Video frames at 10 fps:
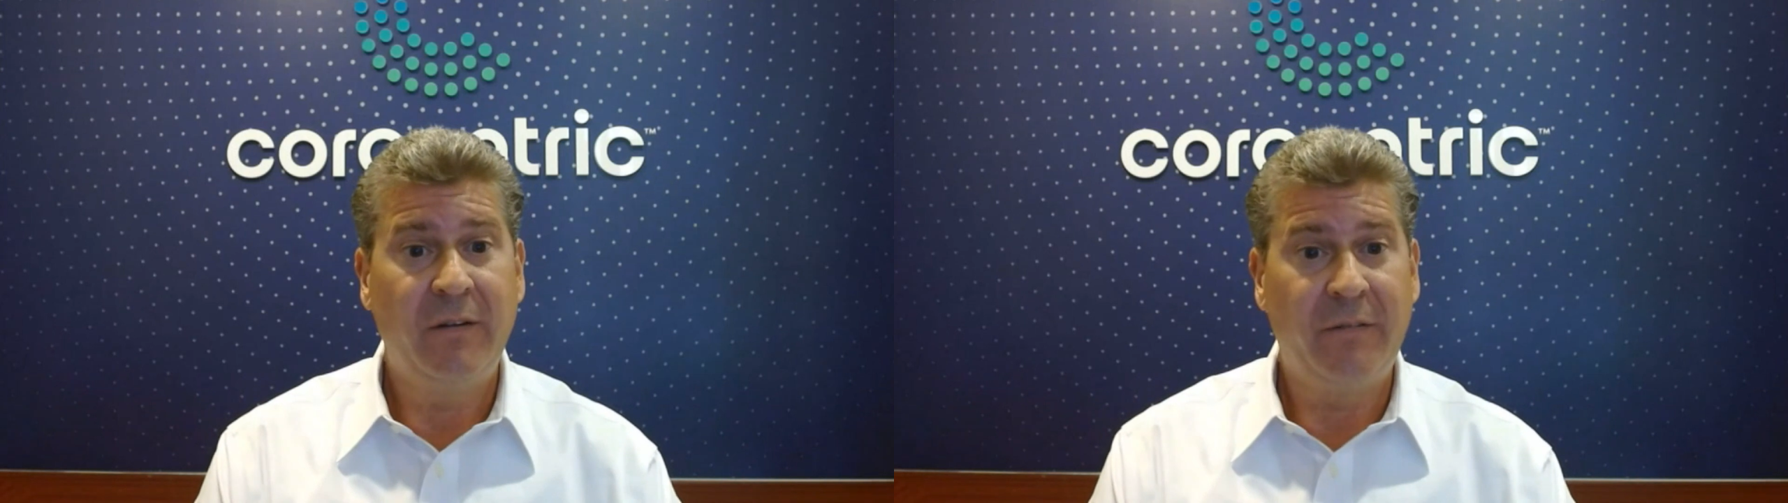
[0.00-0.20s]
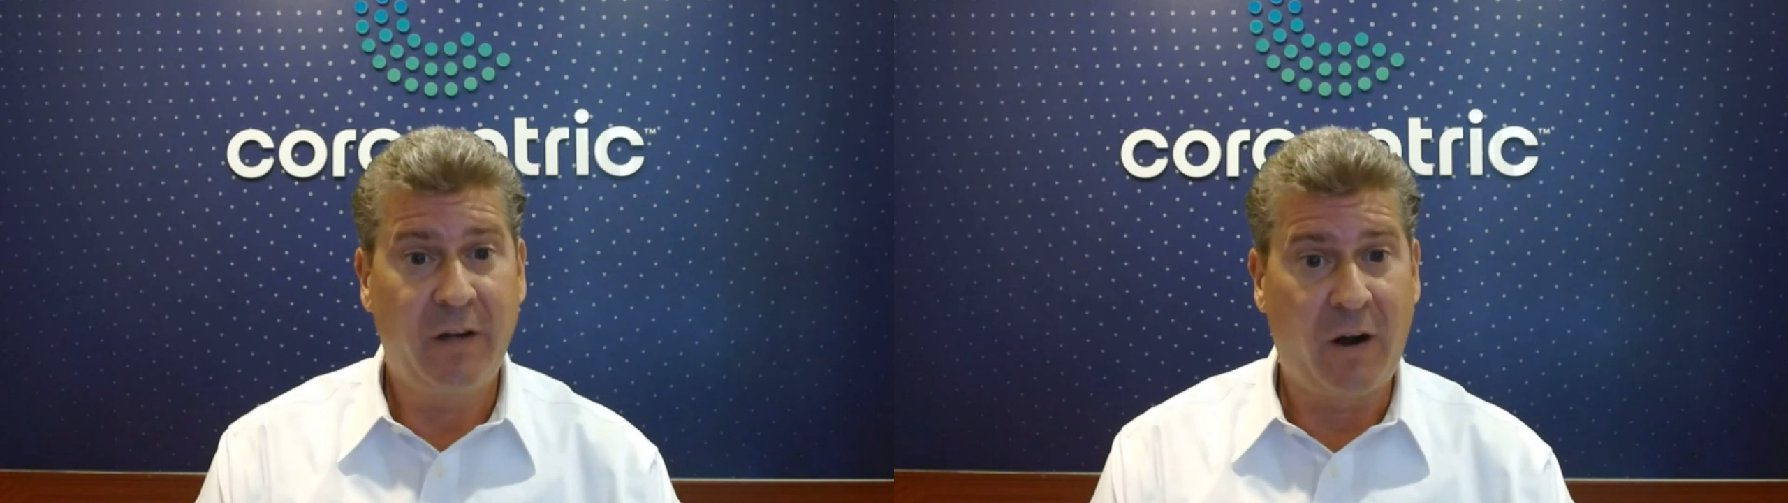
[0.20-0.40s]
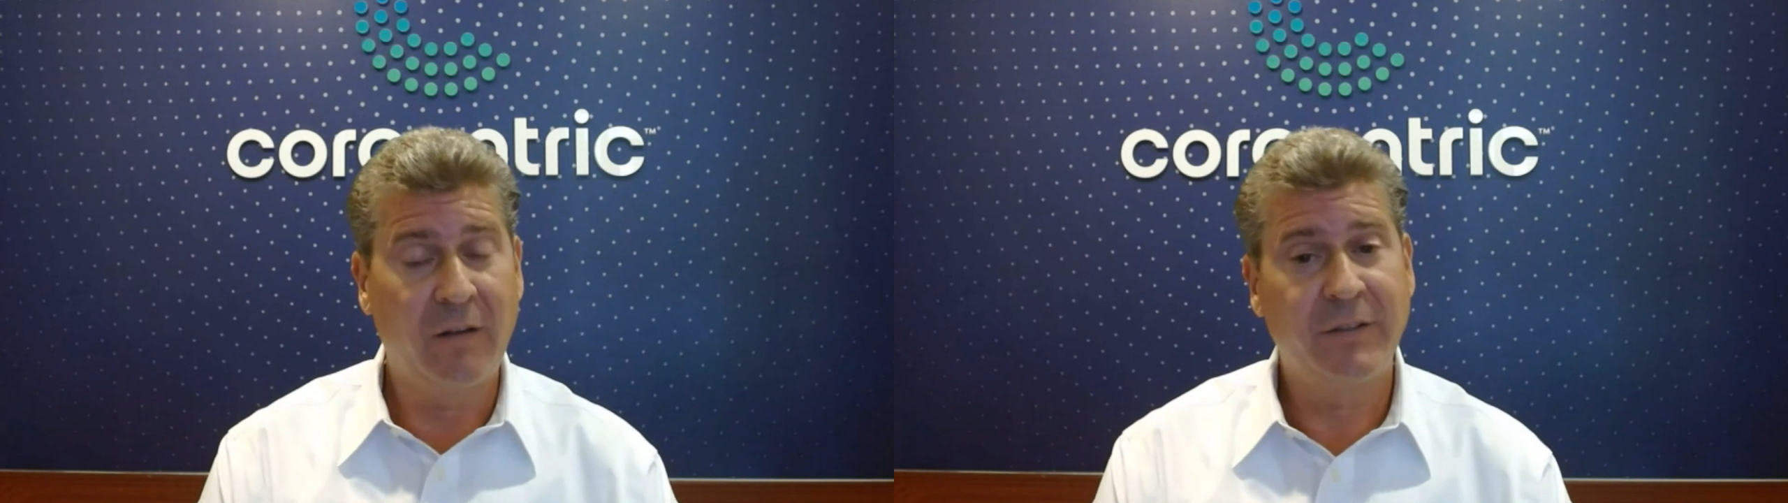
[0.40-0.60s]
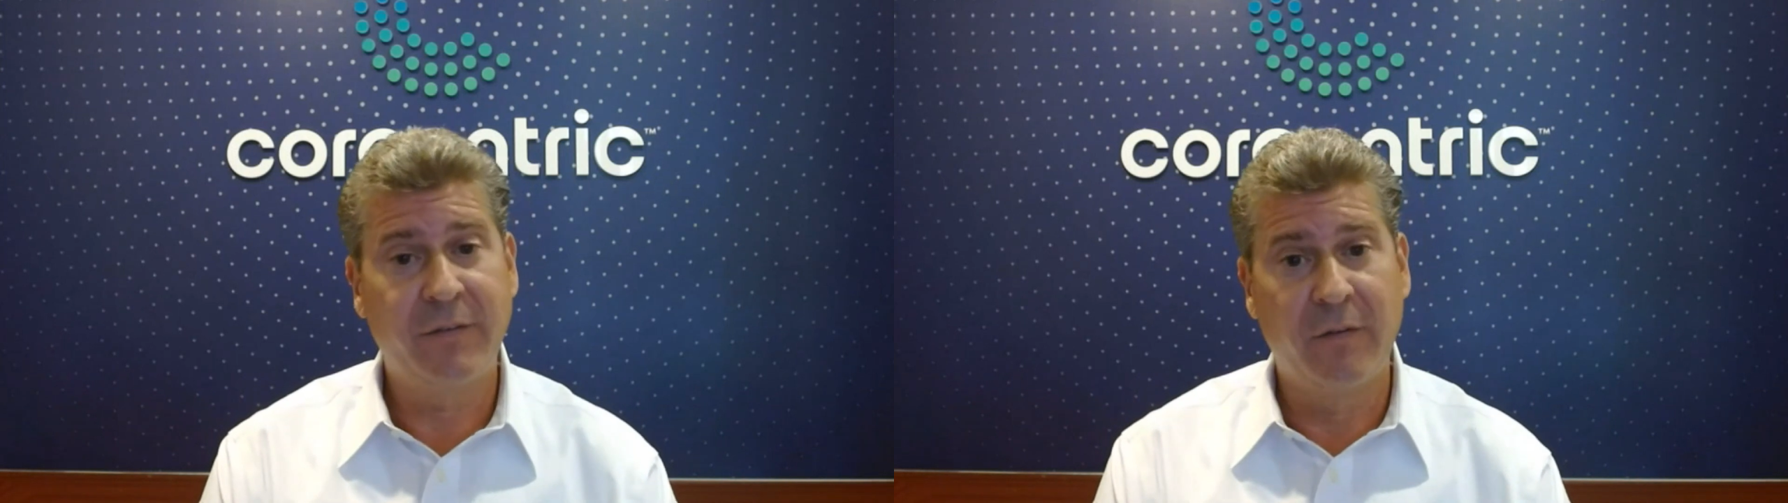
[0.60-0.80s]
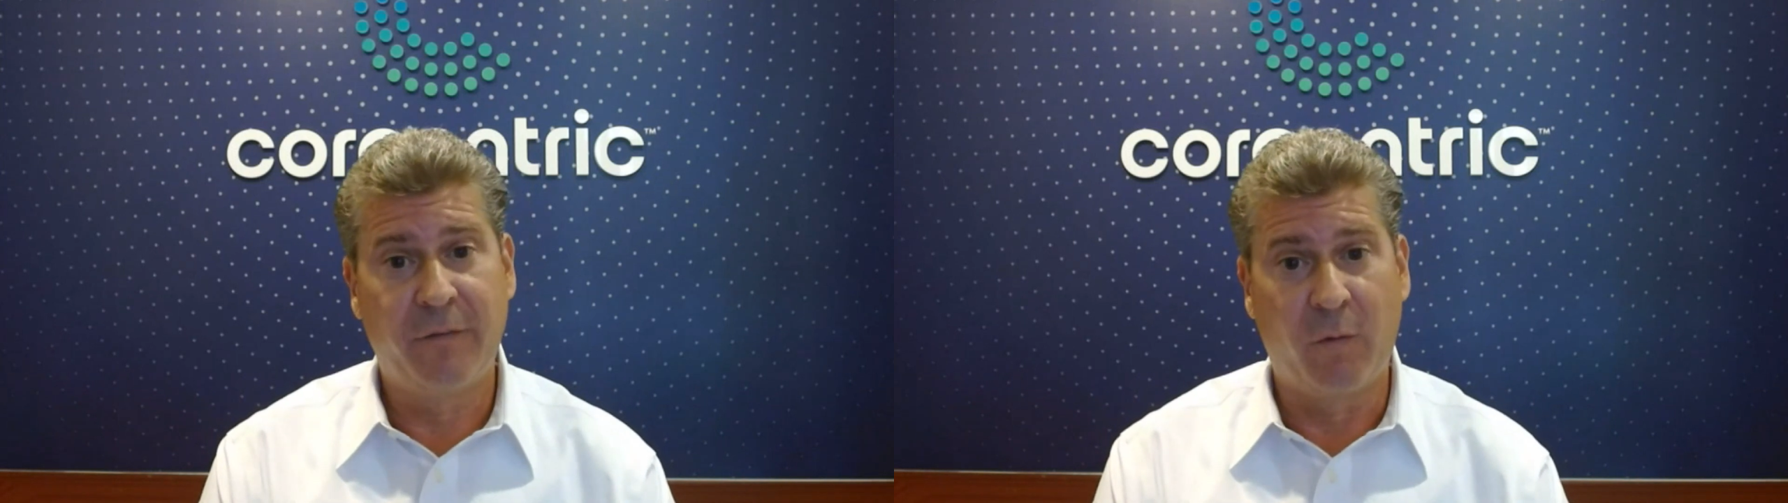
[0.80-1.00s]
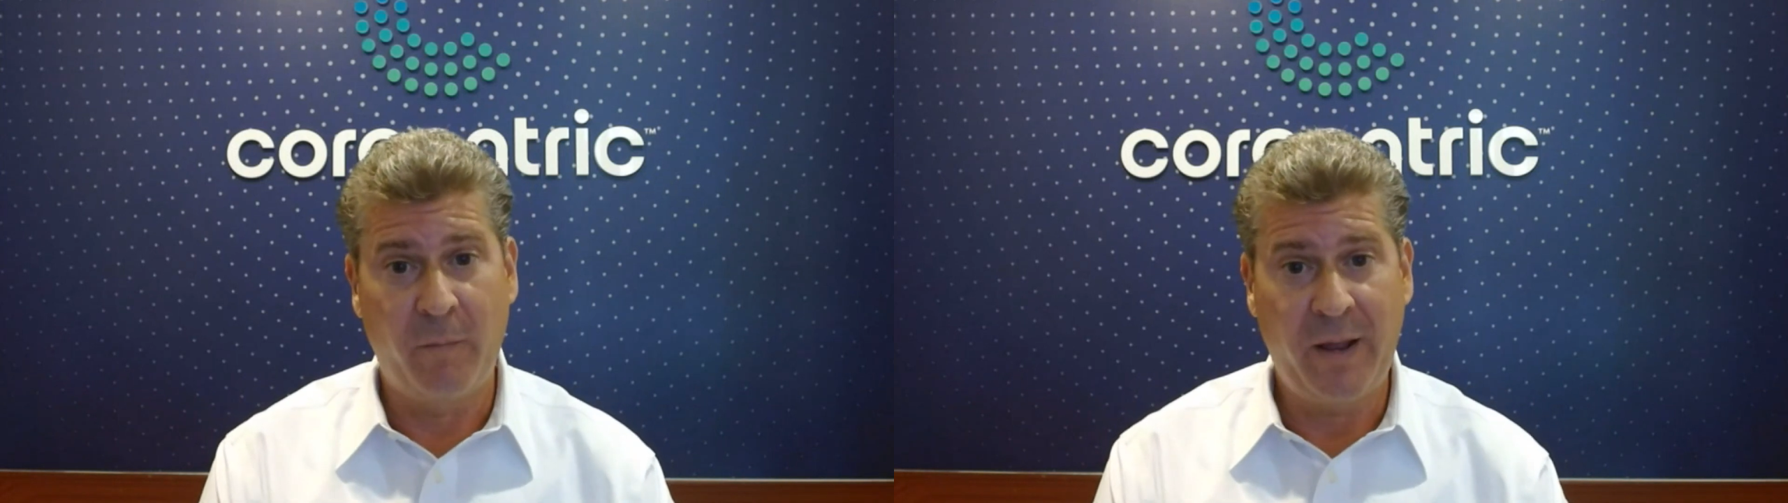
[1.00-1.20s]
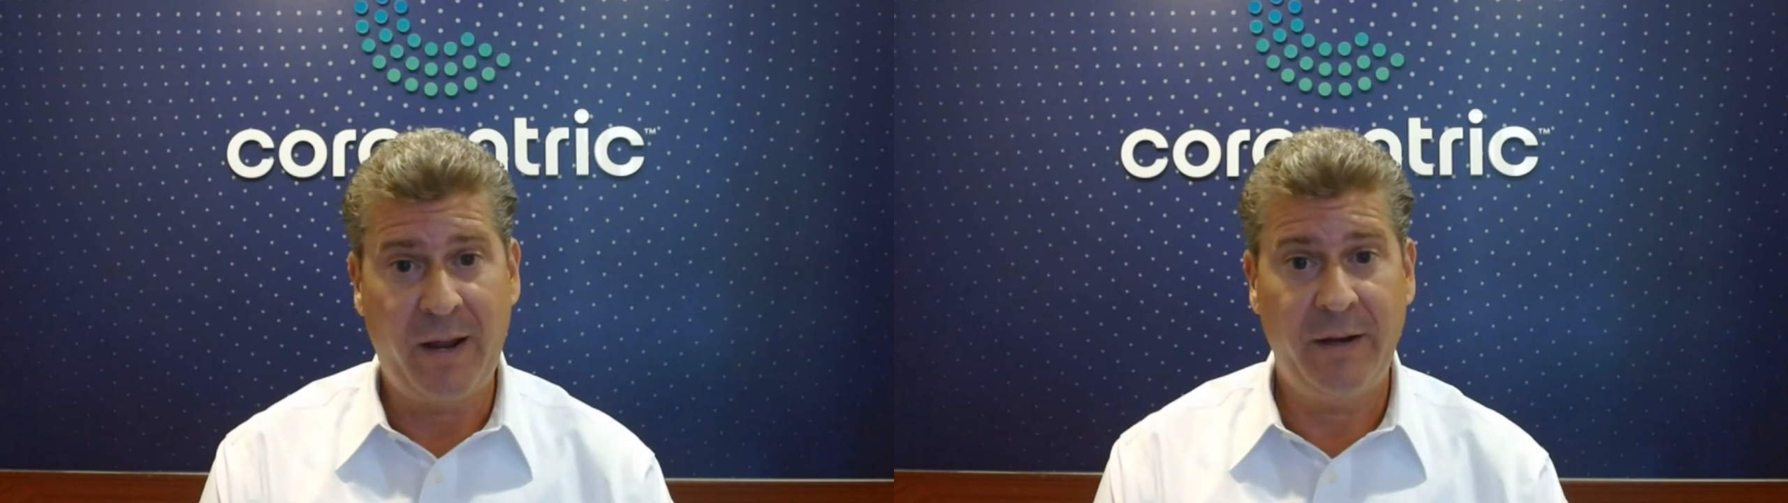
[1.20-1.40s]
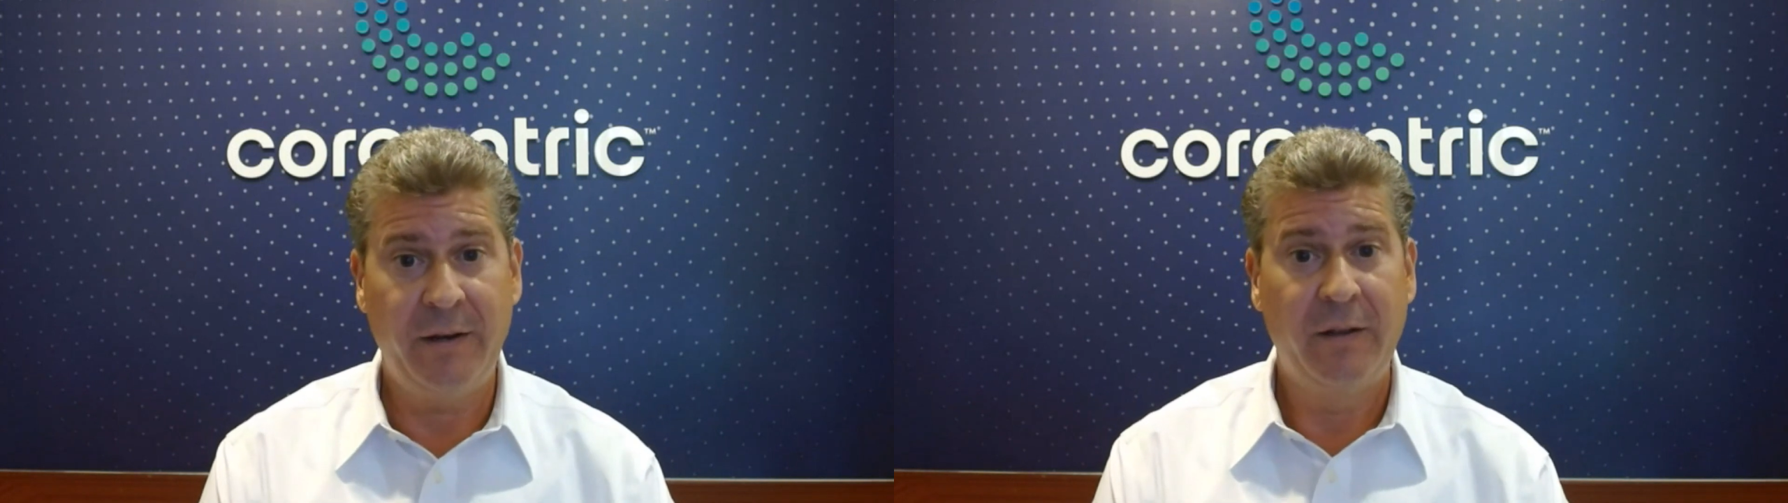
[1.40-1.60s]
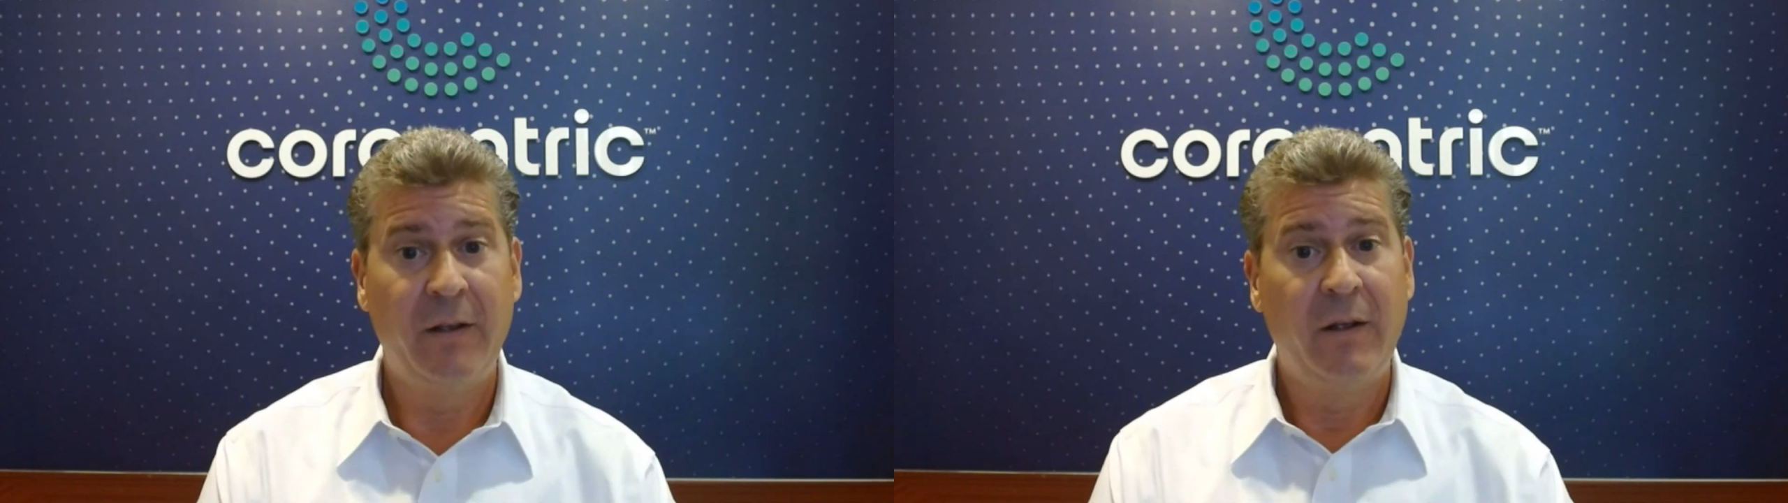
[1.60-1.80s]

regardless of the format,